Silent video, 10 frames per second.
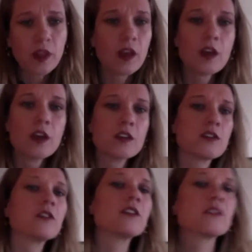
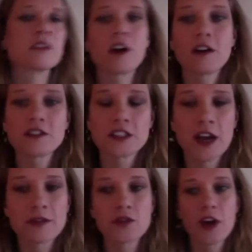Students are
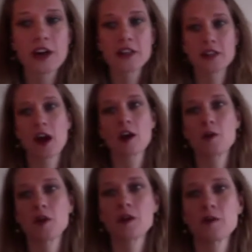oftentimes very
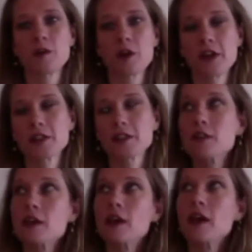desirable employees.
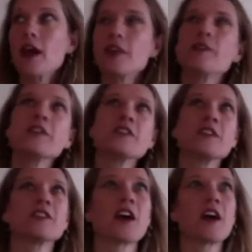And the reason
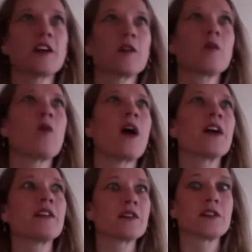I'll tell you why I
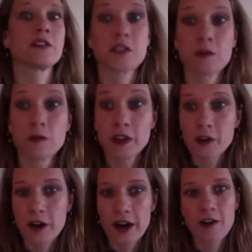think students are really
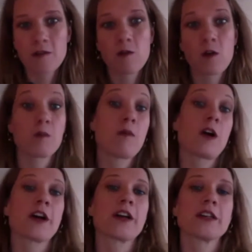great for
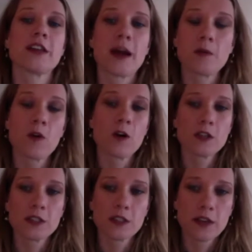marketing type
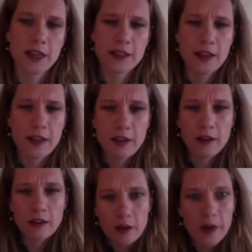roles is that they're a
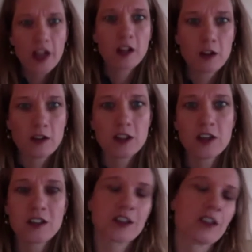little bit
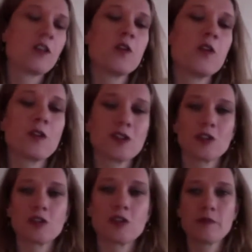closer to the newer
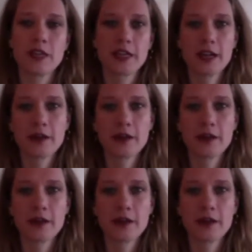social media.